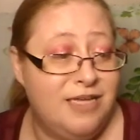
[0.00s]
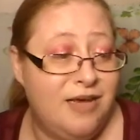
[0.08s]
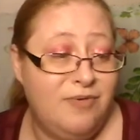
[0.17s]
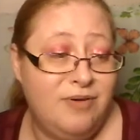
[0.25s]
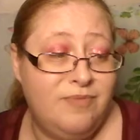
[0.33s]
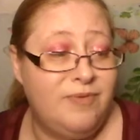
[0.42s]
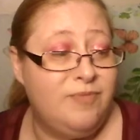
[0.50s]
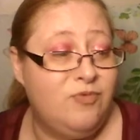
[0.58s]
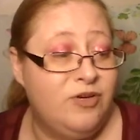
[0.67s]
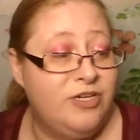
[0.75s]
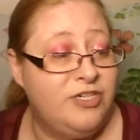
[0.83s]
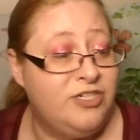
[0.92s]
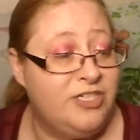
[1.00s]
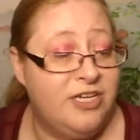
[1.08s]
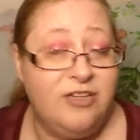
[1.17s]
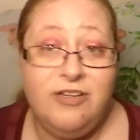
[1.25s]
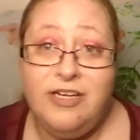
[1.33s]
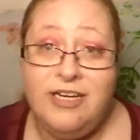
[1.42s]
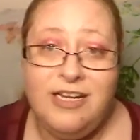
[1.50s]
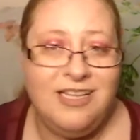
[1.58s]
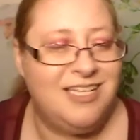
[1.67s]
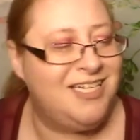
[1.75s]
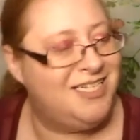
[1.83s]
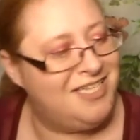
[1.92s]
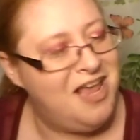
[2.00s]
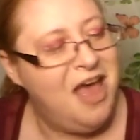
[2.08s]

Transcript: I would have been more interested in looking at this.